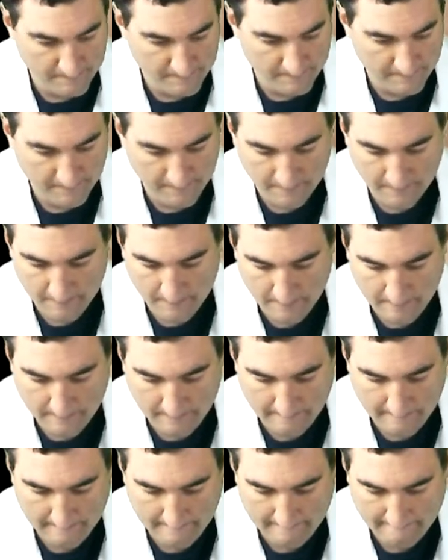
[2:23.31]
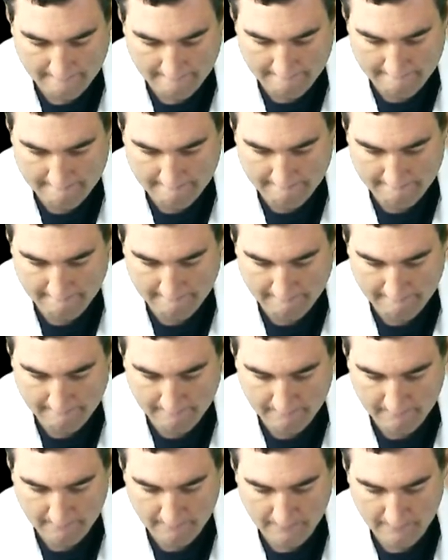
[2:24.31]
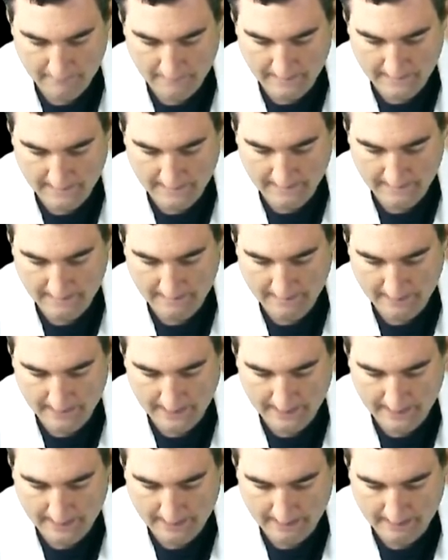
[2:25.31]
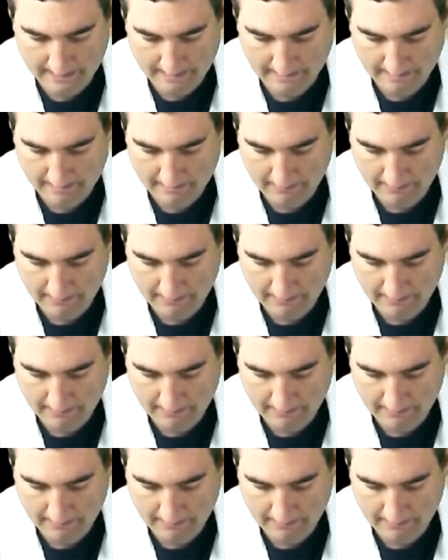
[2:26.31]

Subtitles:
Nobody speaks.